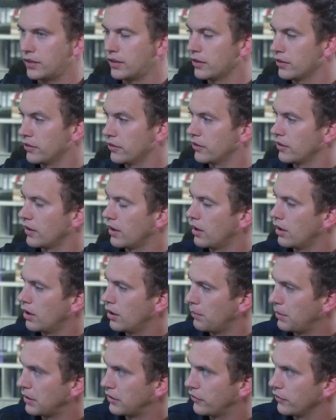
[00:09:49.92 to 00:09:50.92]
is, uh,
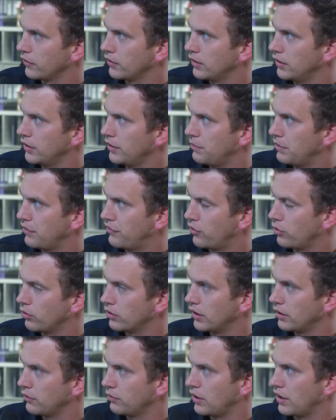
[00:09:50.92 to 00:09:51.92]
but certainly before
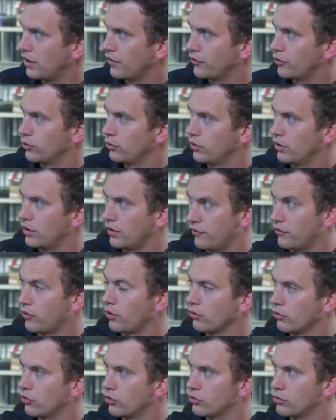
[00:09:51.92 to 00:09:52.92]
that we have to uh,
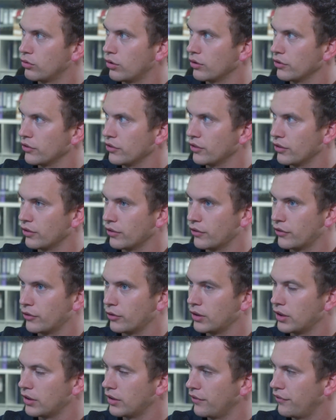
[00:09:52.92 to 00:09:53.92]
front to cross on
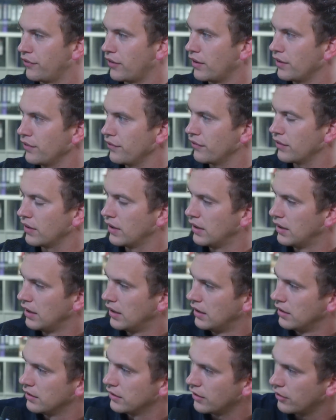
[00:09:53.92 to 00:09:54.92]
Solar Day 5.
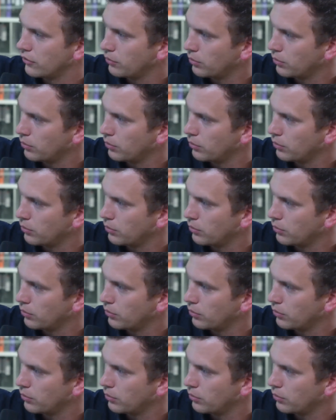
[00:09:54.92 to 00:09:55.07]
That's